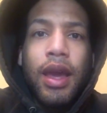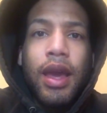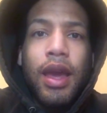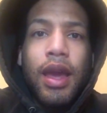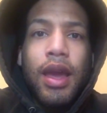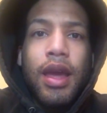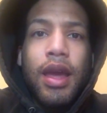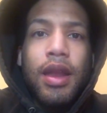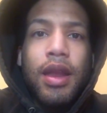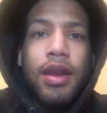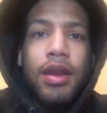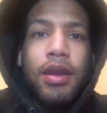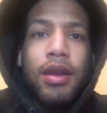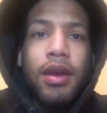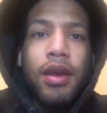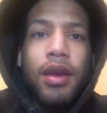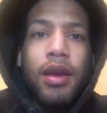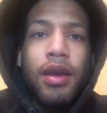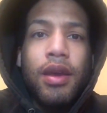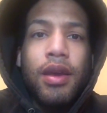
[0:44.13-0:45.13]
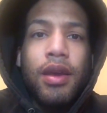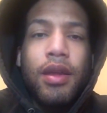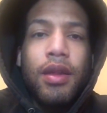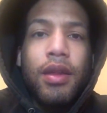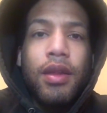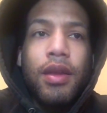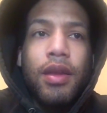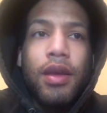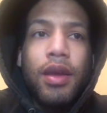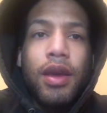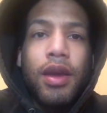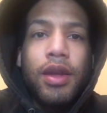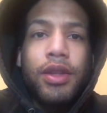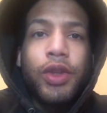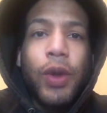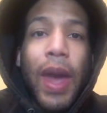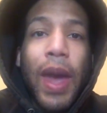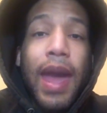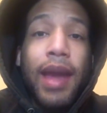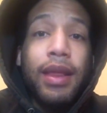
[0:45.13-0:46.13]
and
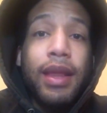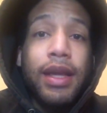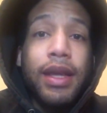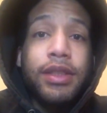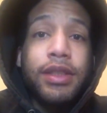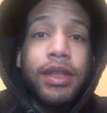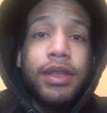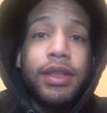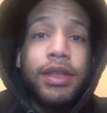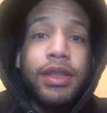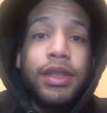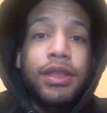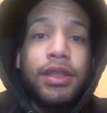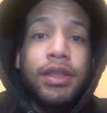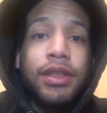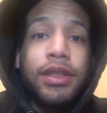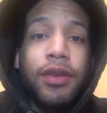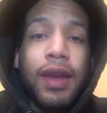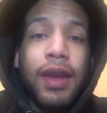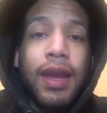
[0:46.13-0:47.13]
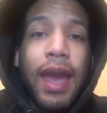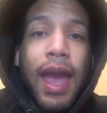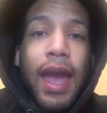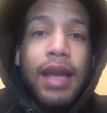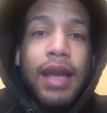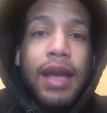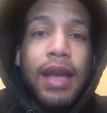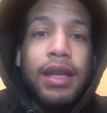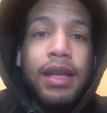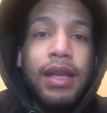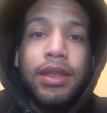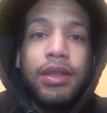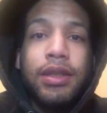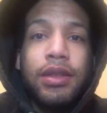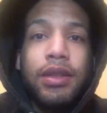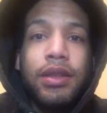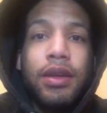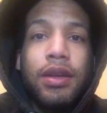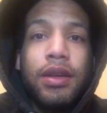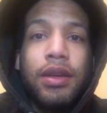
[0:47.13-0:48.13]
to act as a
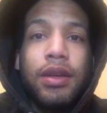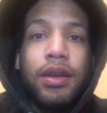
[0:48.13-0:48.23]
justification